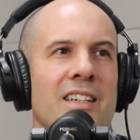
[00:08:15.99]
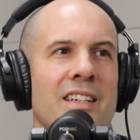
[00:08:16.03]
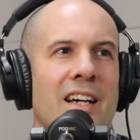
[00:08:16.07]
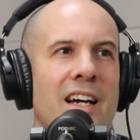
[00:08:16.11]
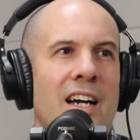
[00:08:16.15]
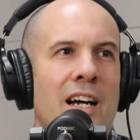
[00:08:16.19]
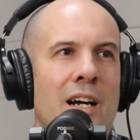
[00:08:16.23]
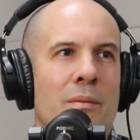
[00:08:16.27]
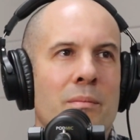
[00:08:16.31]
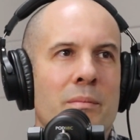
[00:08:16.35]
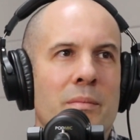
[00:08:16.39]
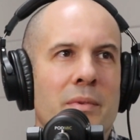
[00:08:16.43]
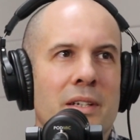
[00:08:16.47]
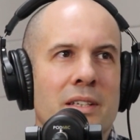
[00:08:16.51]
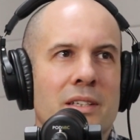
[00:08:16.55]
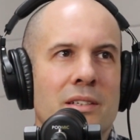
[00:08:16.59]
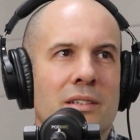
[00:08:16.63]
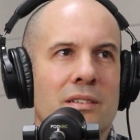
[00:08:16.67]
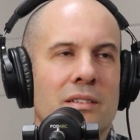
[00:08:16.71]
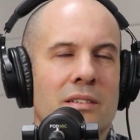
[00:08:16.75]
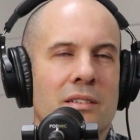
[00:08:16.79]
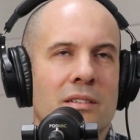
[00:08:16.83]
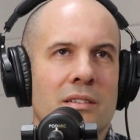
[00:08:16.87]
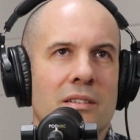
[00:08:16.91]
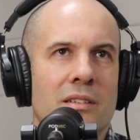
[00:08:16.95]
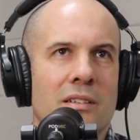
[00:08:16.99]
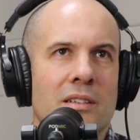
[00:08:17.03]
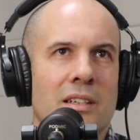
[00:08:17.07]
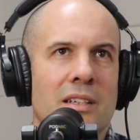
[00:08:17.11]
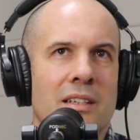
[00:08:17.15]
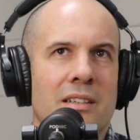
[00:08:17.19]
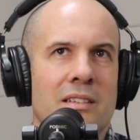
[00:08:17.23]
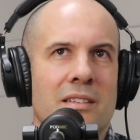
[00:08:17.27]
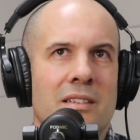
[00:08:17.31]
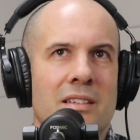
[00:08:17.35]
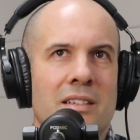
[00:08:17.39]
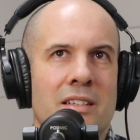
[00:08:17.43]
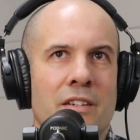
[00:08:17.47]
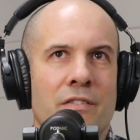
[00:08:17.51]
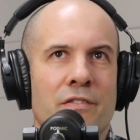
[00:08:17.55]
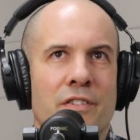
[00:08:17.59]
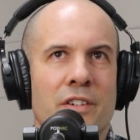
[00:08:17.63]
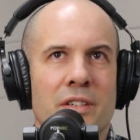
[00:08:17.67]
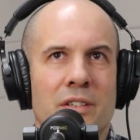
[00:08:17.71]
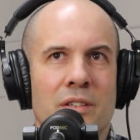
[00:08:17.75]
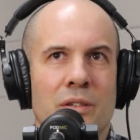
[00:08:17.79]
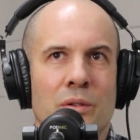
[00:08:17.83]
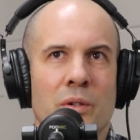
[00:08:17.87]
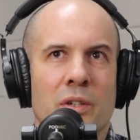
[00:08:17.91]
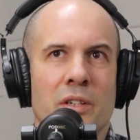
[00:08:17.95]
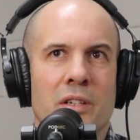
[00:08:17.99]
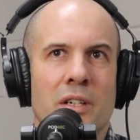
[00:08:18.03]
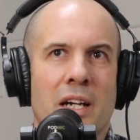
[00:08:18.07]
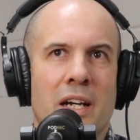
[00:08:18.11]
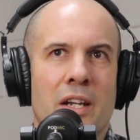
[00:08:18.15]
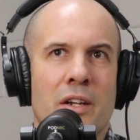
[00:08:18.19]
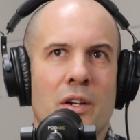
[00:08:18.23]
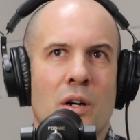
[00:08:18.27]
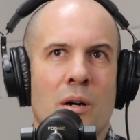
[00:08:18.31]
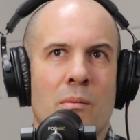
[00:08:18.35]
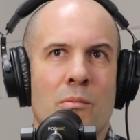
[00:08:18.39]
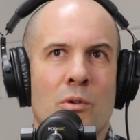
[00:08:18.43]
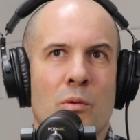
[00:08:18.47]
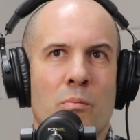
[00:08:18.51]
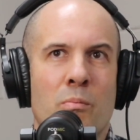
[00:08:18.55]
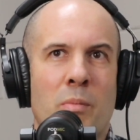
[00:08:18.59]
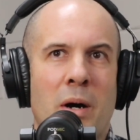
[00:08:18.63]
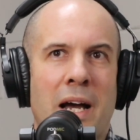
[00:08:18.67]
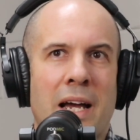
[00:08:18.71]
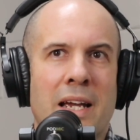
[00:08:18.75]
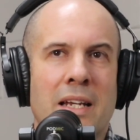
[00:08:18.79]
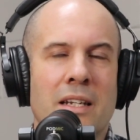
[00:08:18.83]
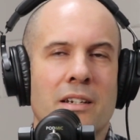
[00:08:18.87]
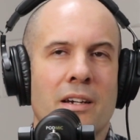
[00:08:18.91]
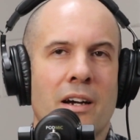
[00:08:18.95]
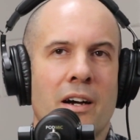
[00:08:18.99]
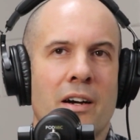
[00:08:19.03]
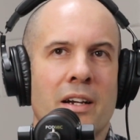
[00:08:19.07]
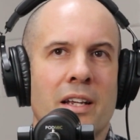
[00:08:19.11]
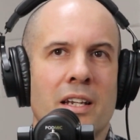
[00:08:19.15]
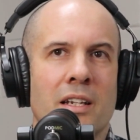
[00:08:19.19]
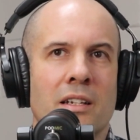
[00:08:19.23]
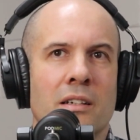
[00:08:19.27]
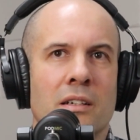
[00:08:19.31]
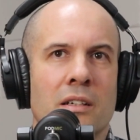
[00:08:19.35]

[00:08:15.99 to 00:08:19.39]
It's different to a normal paint coating.